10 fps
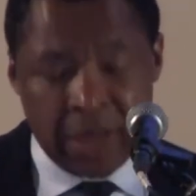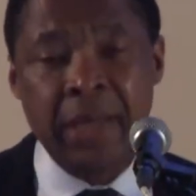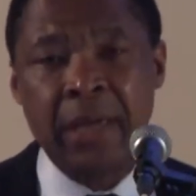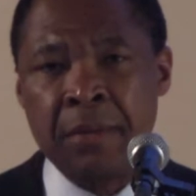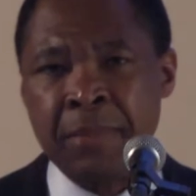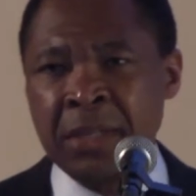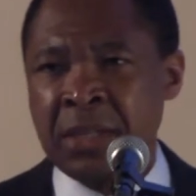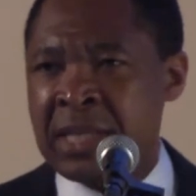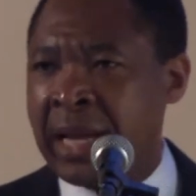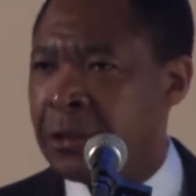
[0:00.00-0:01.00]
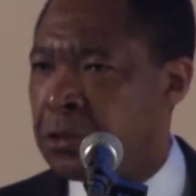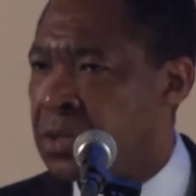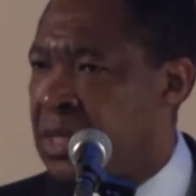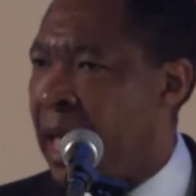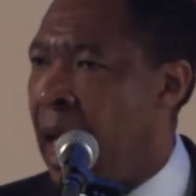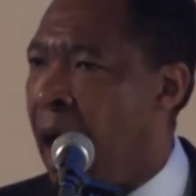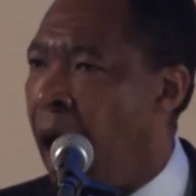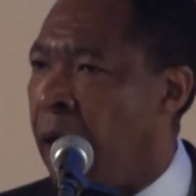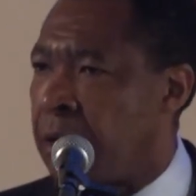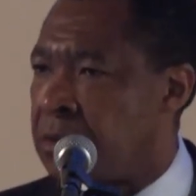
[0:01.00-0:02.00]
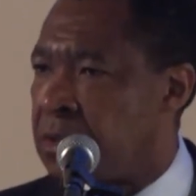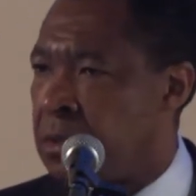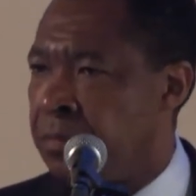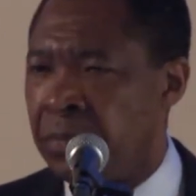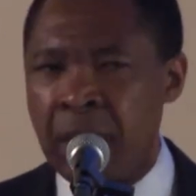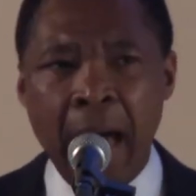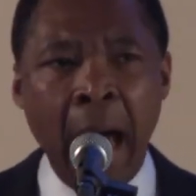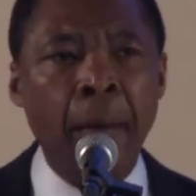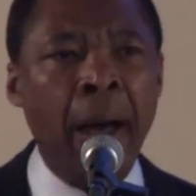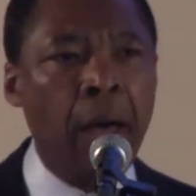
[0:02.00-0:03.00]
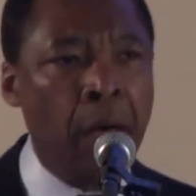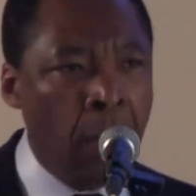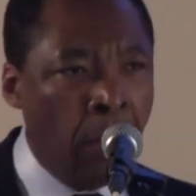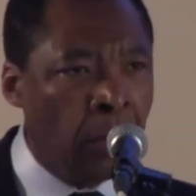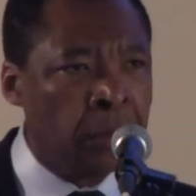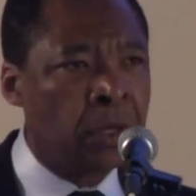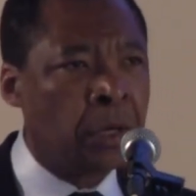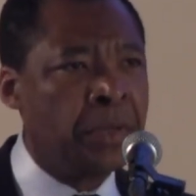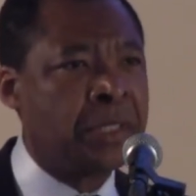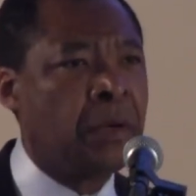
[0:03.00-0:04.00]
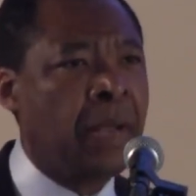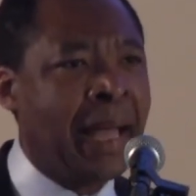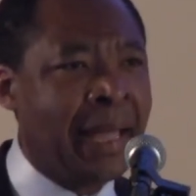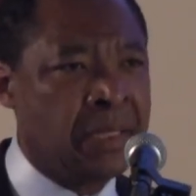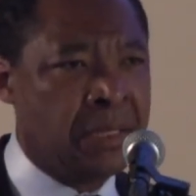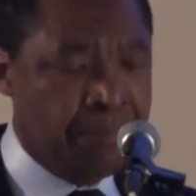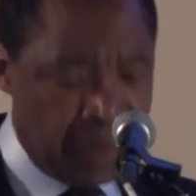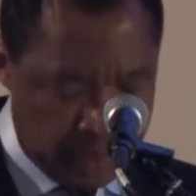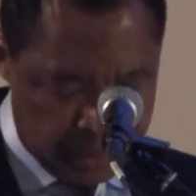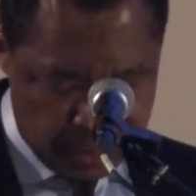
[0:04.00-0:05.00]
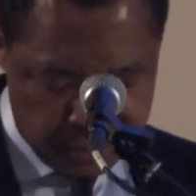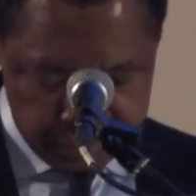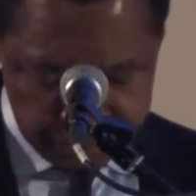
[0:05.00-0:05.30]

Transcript: read the images, that is to say, us, our own critical accountability.